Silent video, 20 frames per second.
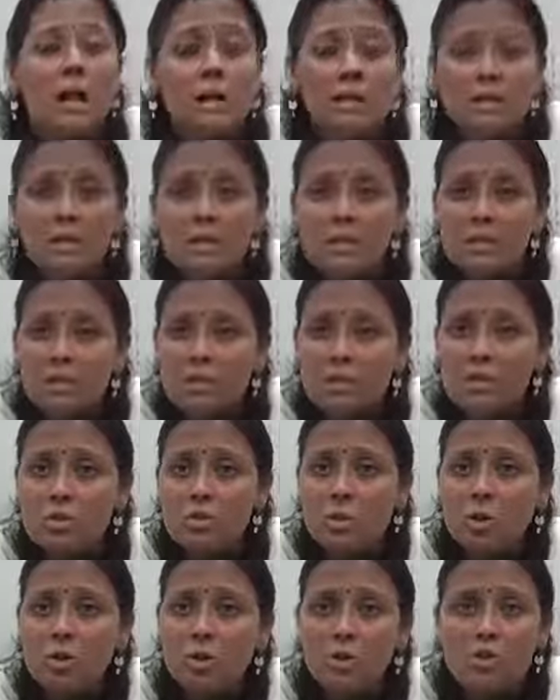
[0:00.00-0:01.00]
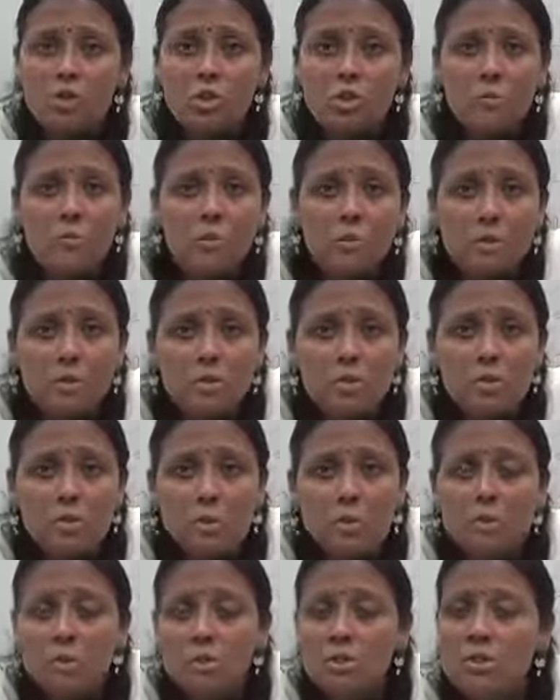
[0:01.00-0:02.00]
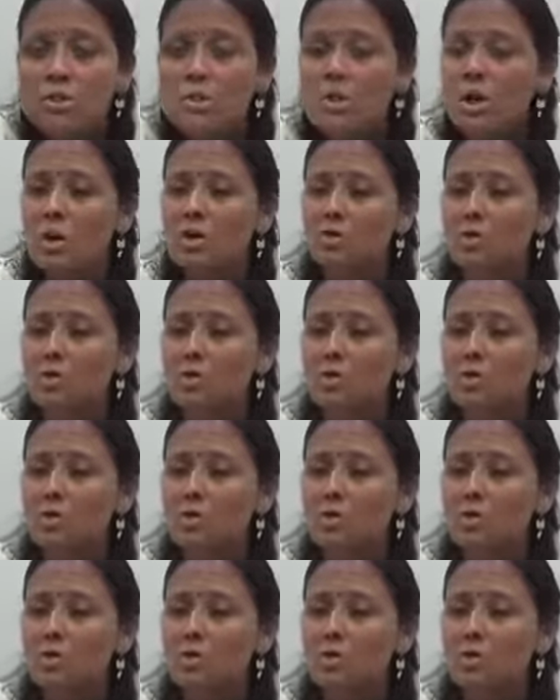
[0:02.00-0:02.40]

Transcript: either it has got a cheaper resources,